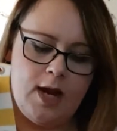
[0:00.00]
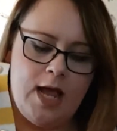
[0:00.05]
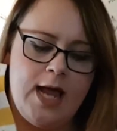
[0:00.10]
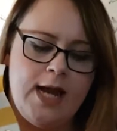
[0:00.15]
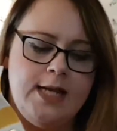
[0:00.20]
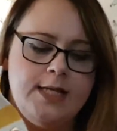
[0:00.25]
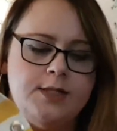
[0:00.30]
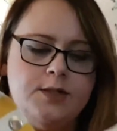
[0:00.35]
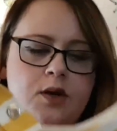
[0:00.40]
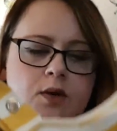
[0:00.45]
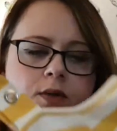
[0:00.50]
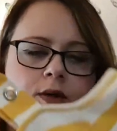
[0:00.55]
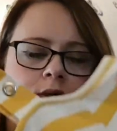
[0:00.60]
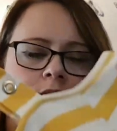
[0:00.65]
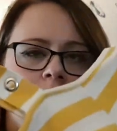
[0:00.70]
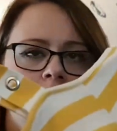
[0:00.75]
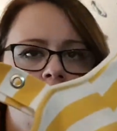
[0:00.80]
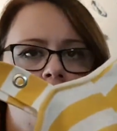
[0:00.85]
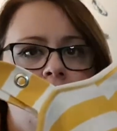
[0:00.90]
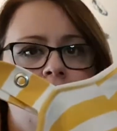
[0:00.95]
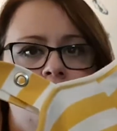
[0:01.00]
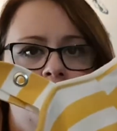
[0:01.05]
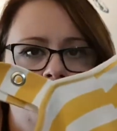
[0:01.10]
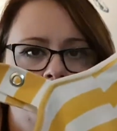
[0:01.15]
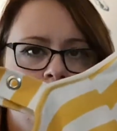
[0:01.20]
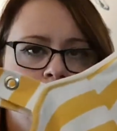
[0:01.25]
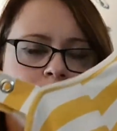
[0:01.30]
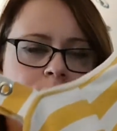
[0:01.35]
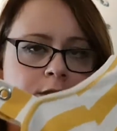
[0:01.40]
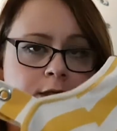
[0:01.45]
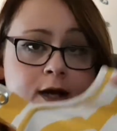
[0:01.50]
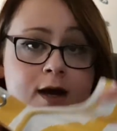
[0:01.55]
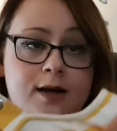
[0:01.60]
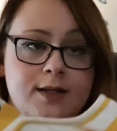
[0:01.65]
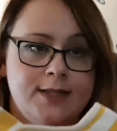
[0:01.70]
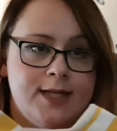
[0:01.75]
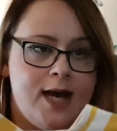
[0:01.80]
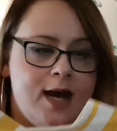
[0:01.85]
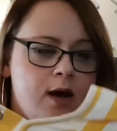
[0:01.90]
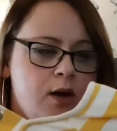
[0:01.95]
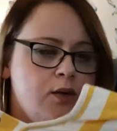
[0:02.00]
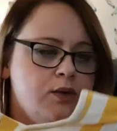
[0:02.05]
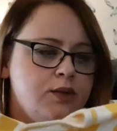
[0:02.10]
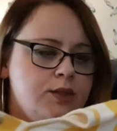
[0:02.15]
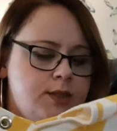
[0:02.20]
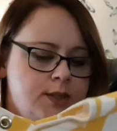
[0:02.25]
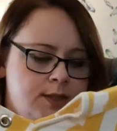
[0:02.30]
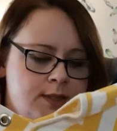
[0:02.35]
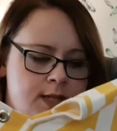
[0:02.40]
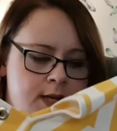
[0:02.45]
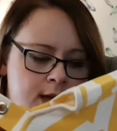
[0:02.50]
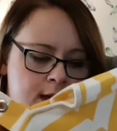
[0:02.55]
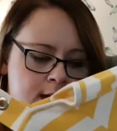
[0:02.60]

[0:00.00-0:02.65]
and it's got those cold shoulder cutouts,